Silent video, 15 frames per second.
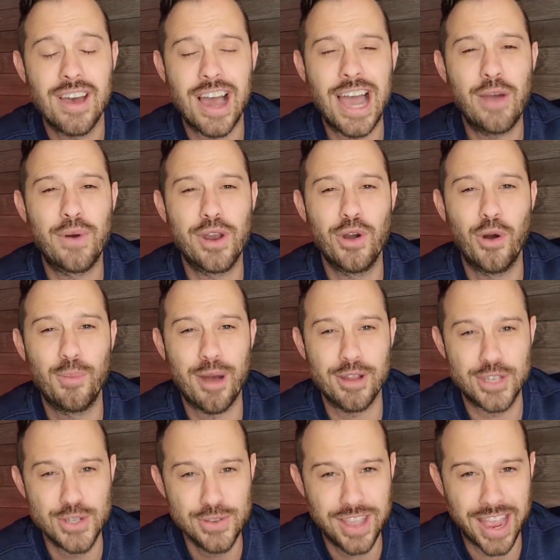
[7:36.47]
I want to know
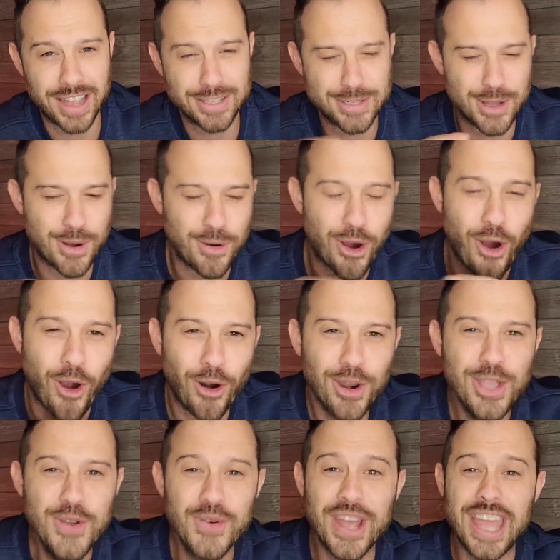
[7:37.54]
about you guys though. Are
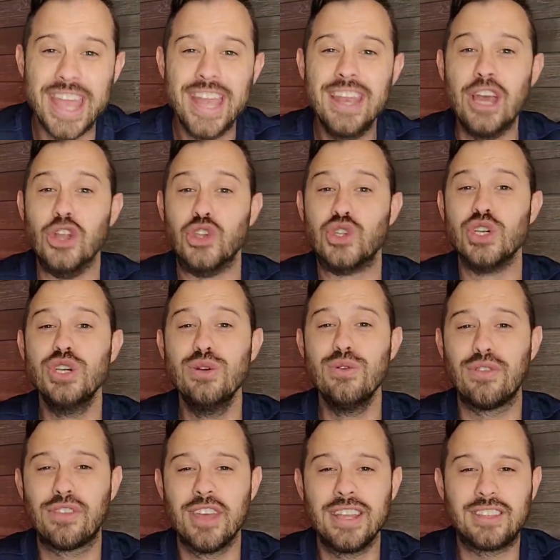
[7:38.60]
you in? Do
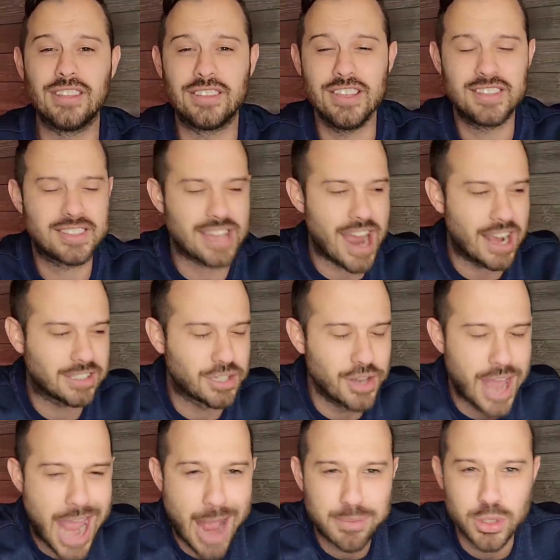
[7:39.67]
you think that these stocks
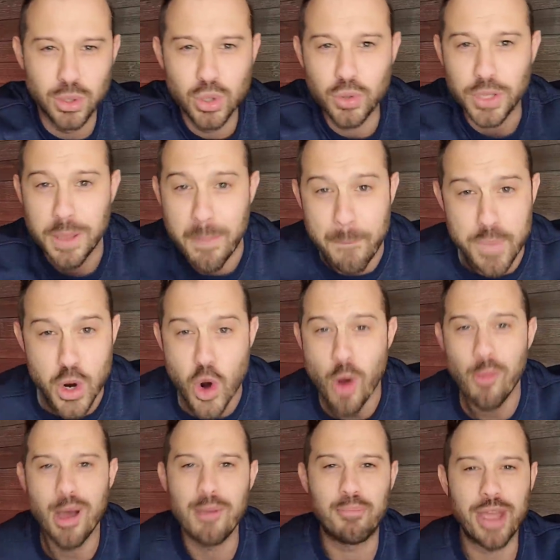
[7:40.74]
could absolutely
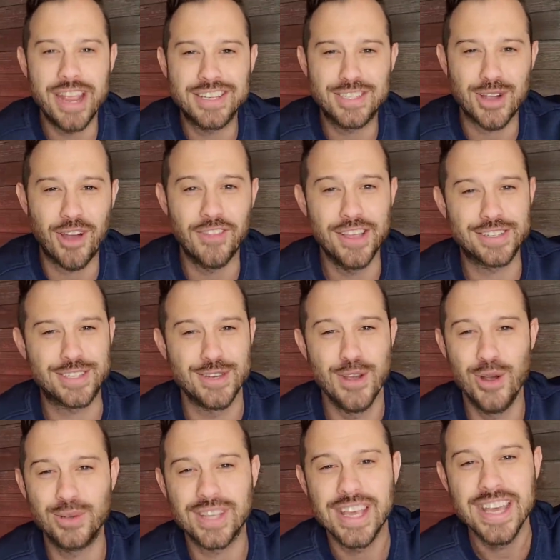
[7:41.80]
boom based on this
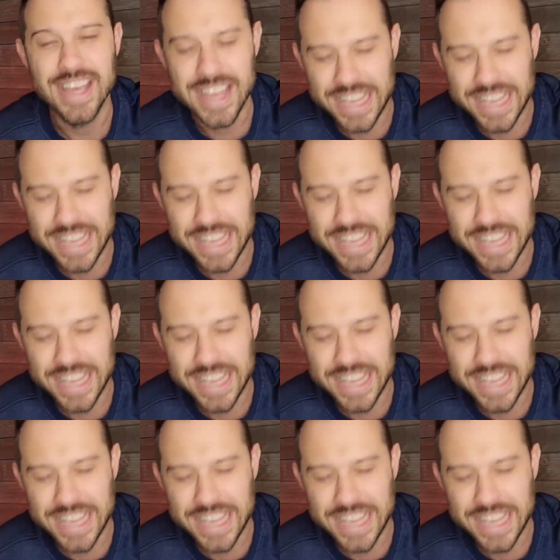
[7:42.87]
news?